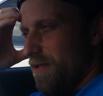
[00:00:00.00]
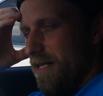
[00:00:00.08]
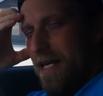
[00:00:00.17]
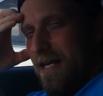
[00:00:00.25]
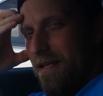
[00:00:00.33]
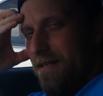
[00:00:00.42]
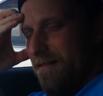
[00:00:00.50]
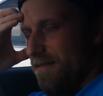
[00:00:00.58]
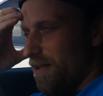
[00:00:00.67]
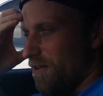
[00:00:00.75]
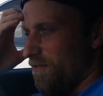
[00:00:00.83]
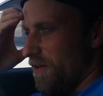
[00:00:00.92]
getting into
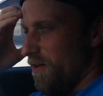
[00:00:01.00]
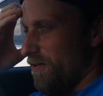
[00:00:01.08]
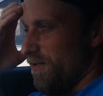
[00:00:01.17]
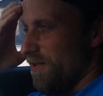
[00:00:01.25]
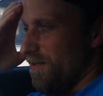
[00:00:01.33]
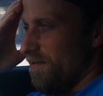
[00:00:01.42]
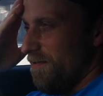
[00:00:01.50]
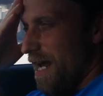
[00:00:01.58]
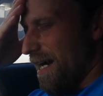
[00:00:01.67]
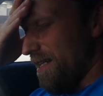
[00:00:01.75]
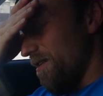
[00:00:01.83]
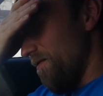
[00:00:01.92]
cell phones and
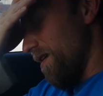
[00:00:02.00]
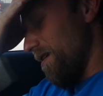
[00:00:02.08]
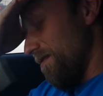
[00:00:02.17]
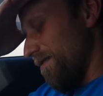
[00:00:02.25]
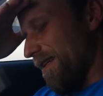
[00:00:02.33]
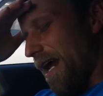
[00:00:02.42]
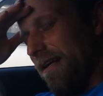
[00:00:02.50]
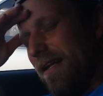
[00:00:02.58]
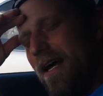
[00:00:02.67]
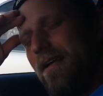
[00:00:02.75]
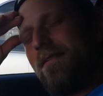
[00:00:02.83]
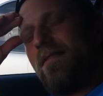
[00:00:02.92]
activity and
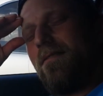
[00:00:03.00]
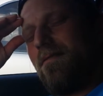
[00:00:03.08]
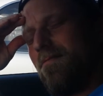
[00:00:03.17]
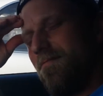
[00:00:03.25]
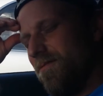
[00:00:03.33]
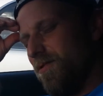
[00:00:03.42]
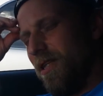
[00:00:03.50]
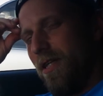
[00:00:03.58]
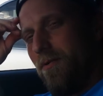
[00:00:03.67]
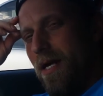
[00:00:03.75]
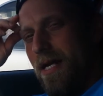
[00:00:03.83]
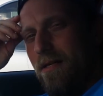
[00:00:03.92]
satellites and
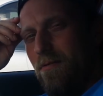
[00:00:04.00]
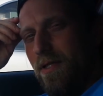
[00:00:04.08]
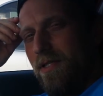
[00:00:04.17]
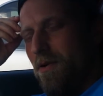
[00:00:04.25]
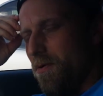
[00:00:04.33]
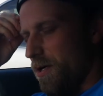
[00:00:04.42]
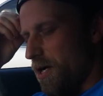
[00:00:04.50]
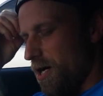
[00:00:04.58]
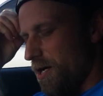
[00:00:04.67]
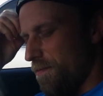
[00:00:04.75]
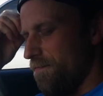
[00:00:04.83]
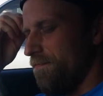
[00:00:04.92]
really reading what's going
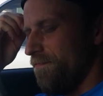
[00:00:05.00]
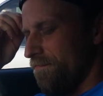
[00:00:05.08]
on.